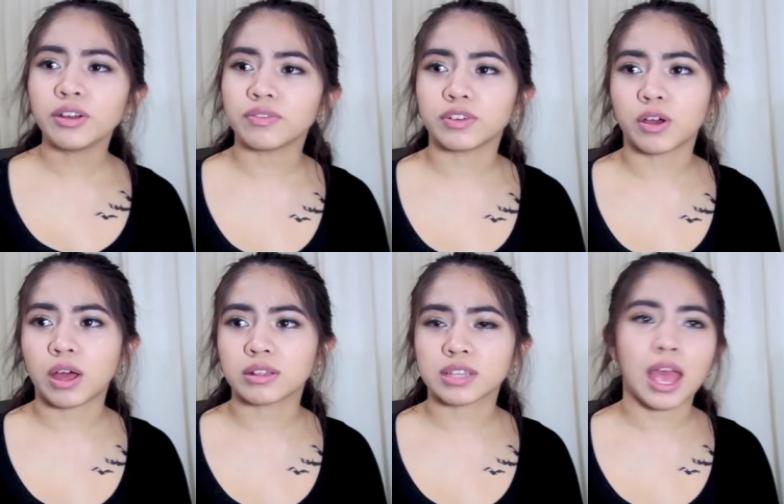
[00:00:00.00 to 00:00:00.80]
I don't even know
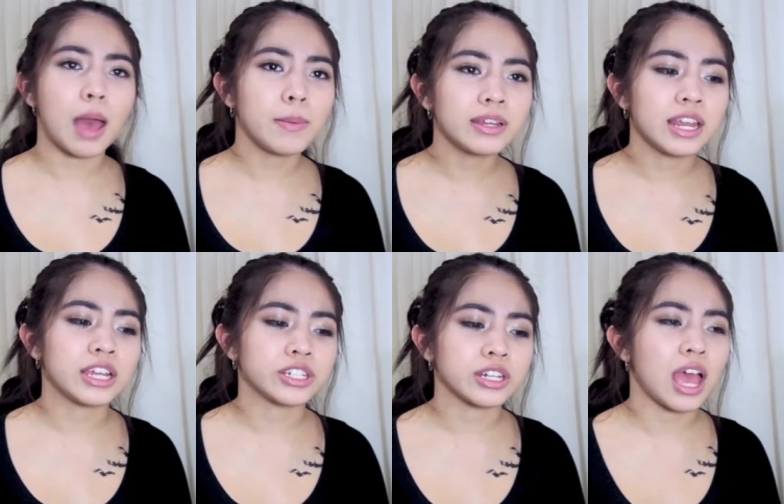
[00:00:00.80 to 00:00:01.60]
how to say
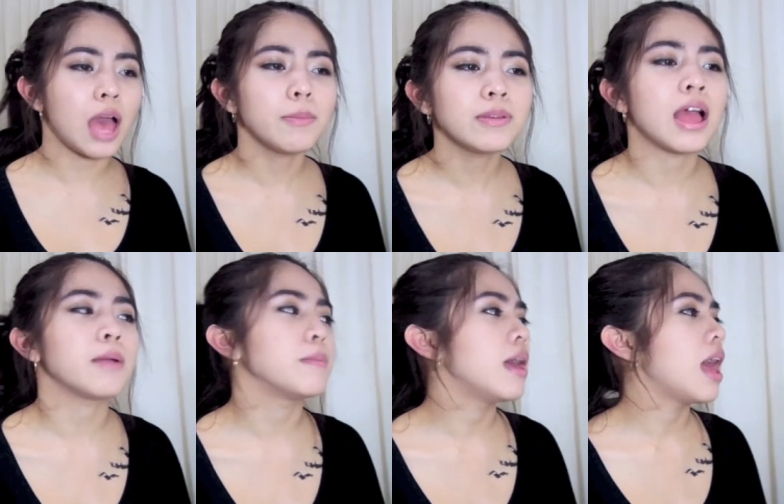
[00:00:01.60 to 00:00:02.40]
abnegation.
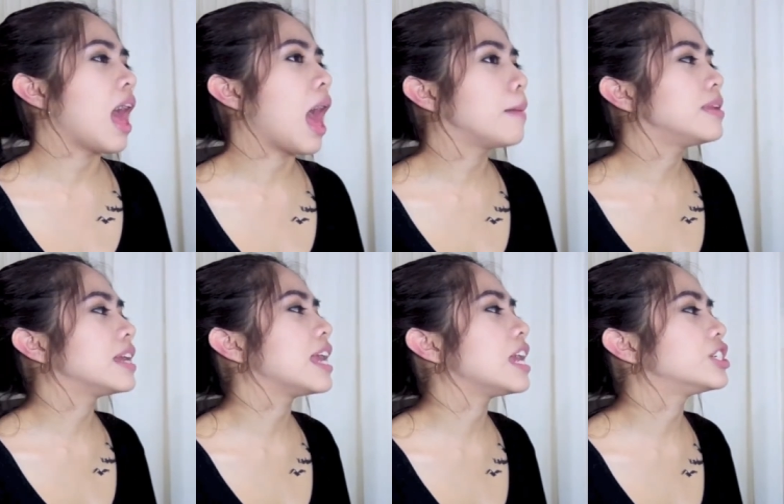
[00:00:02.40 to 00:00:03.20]

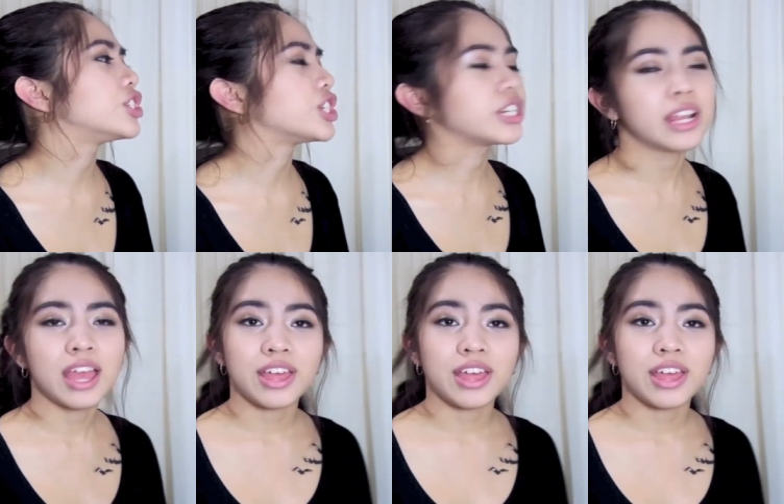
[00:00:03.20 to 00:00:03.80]
Abnegation.